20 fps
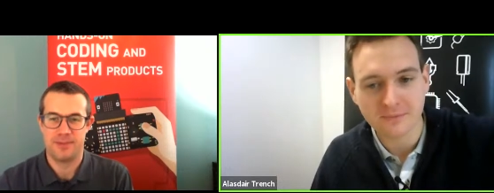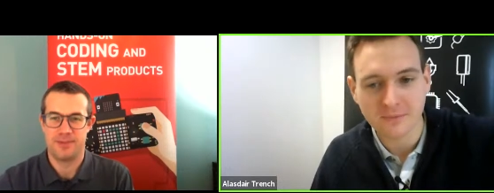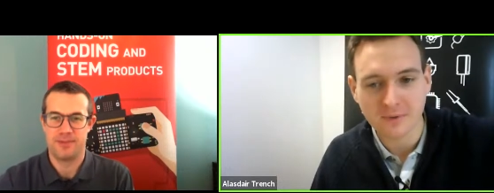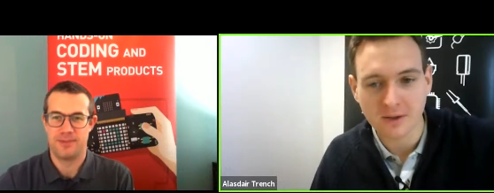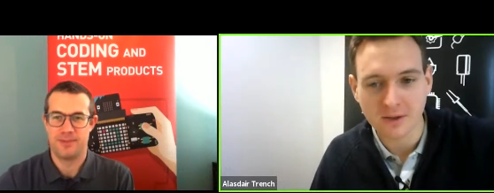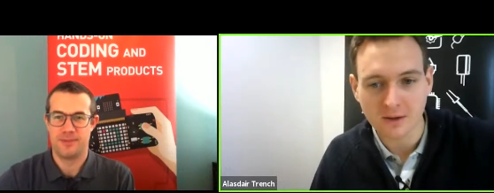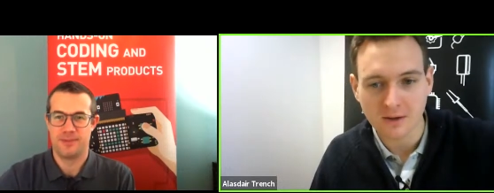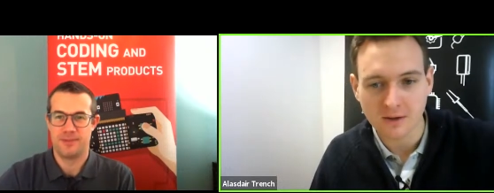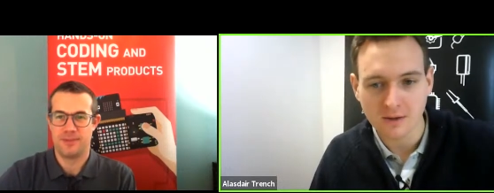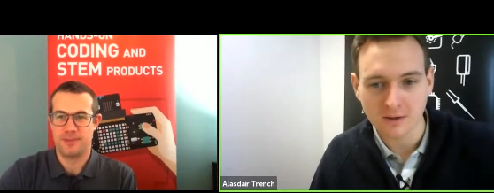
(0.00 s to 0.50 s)

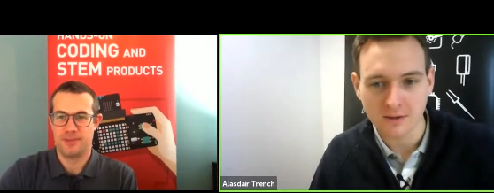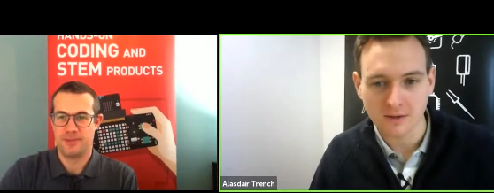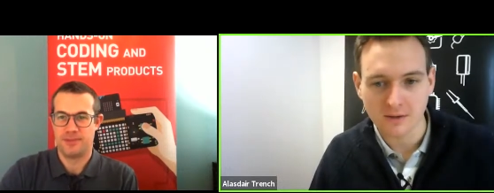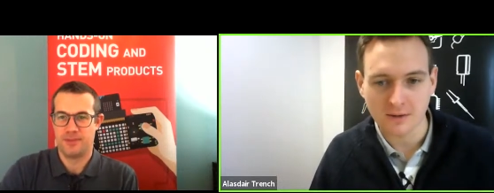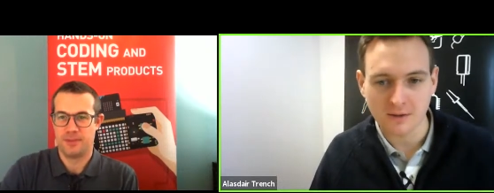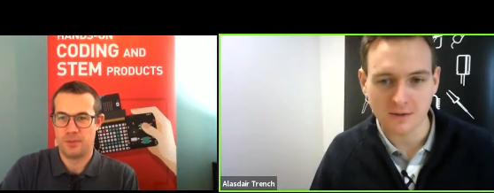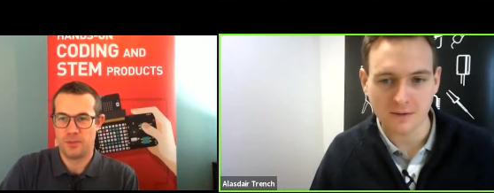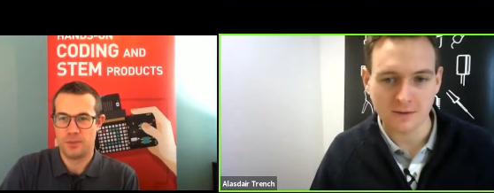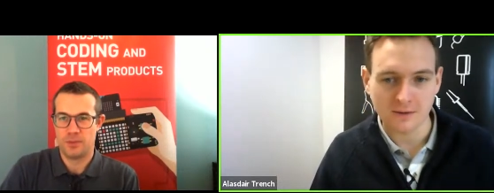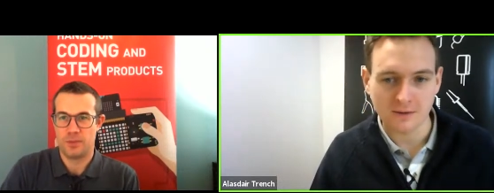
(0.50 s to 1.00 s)

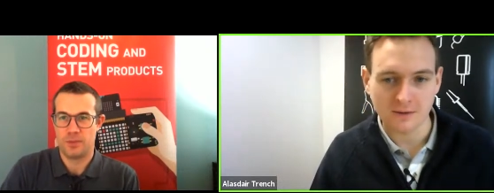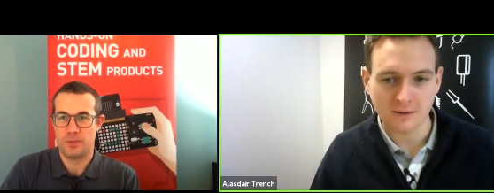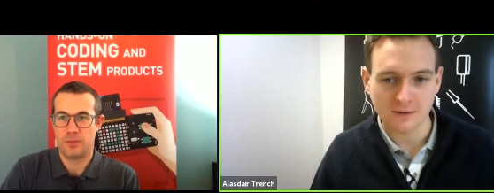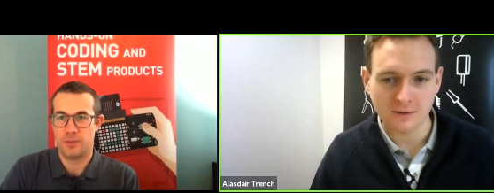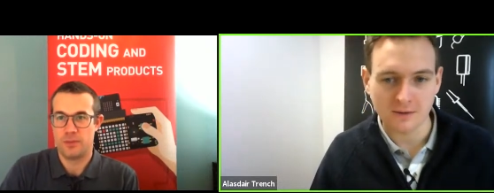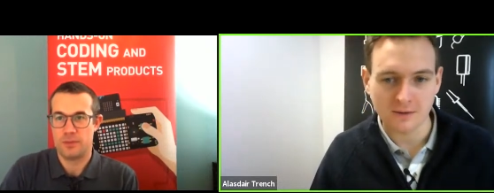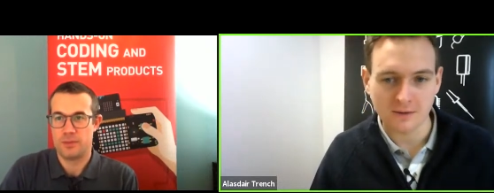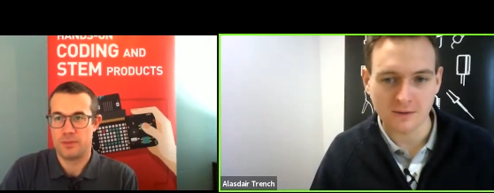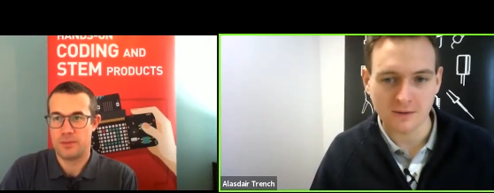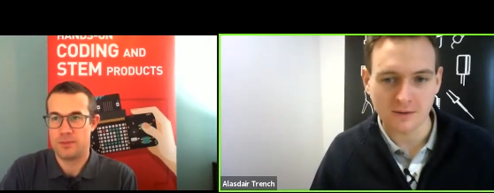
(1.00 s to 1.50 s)

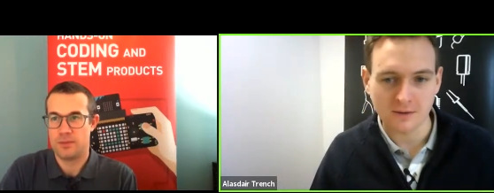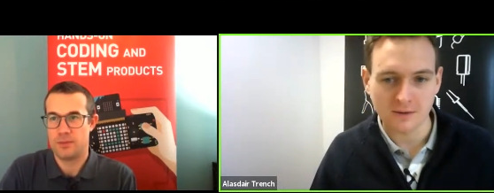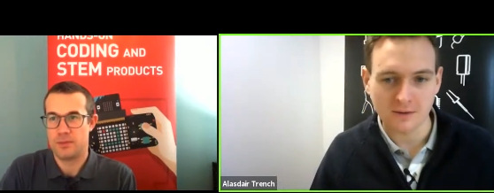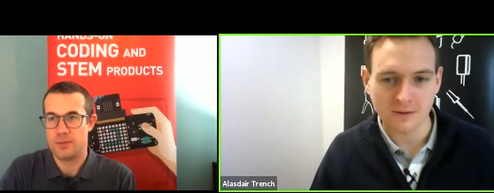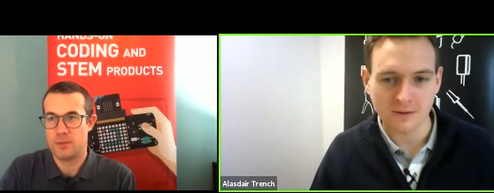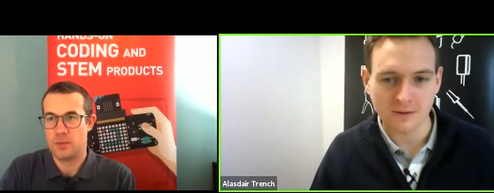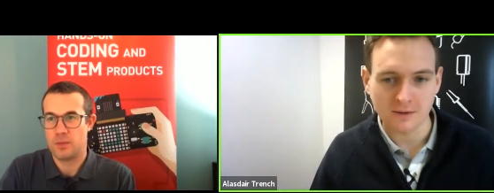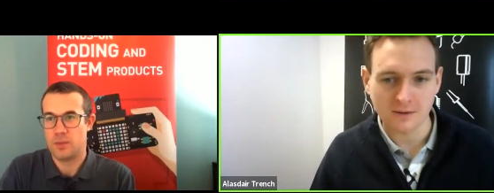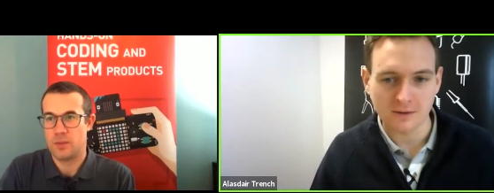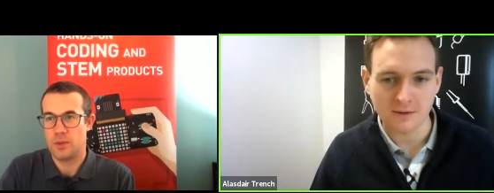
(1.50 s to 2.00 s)

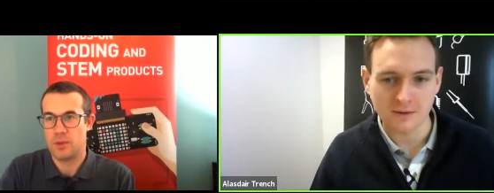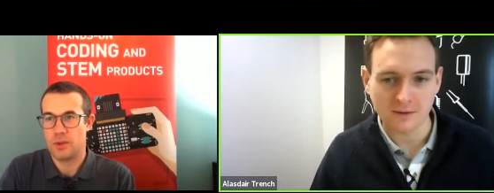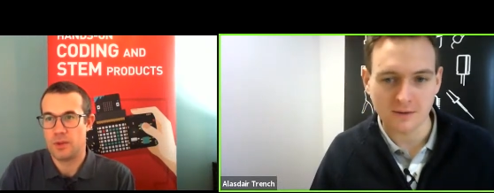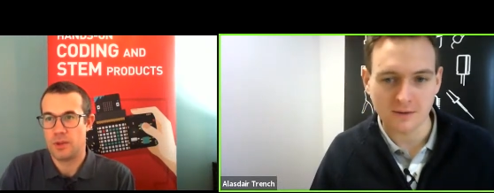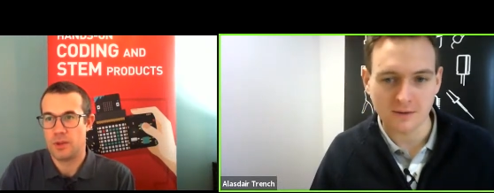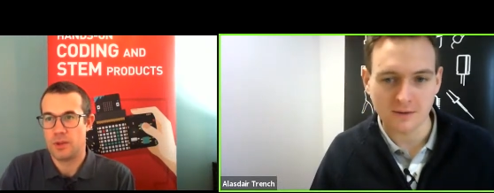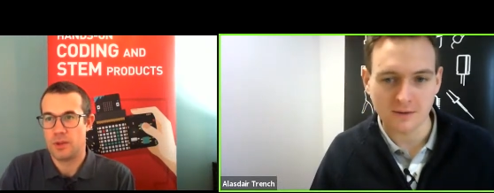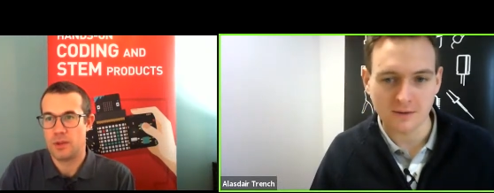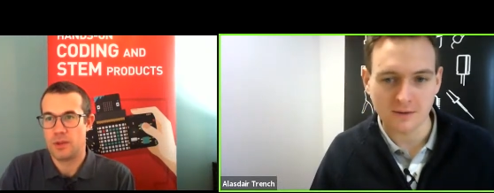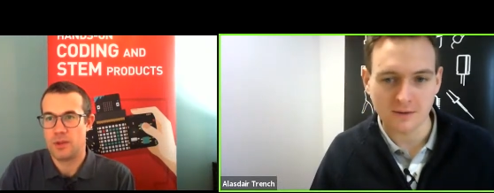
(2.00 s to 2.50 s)

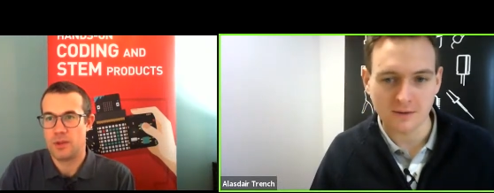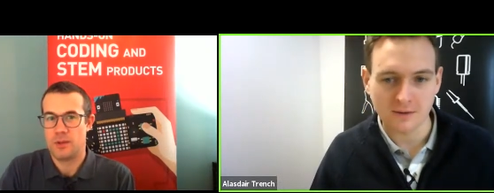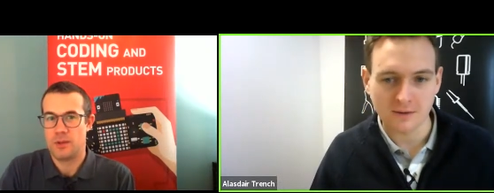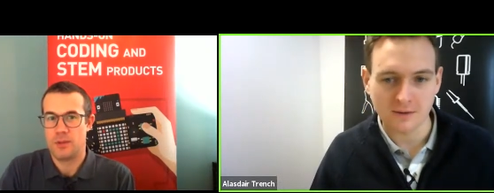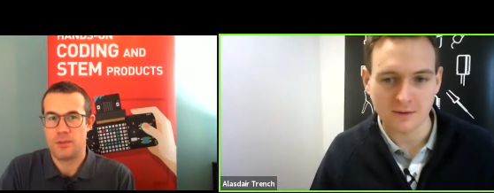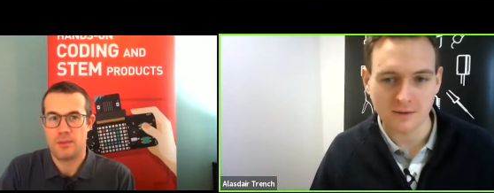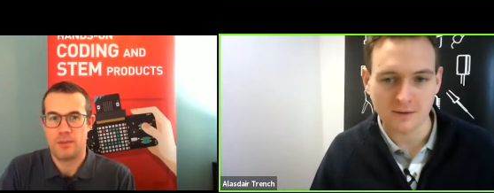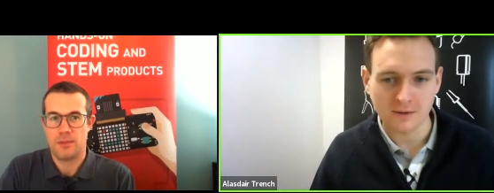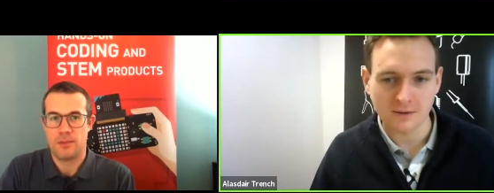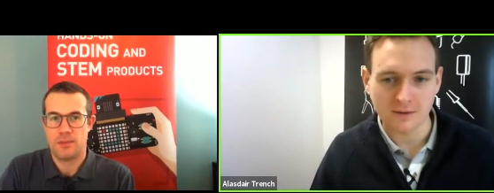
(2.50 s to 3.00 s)

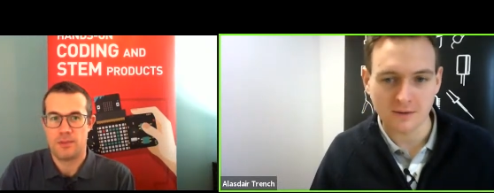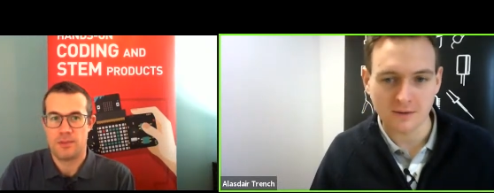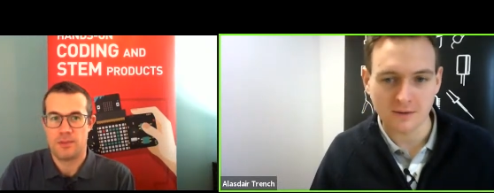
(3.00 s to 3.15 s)
Nobody speaks.